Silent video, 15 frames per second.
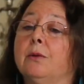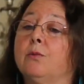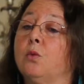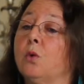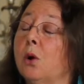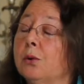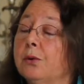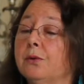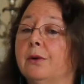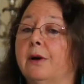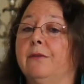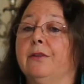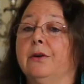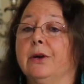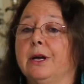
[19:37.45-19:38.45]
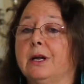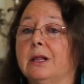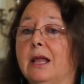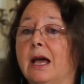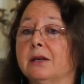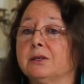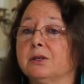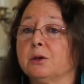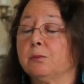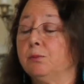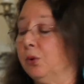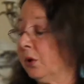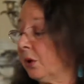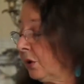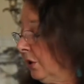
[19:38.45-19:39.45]
wrote a very classic
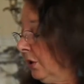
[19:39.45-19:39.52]
book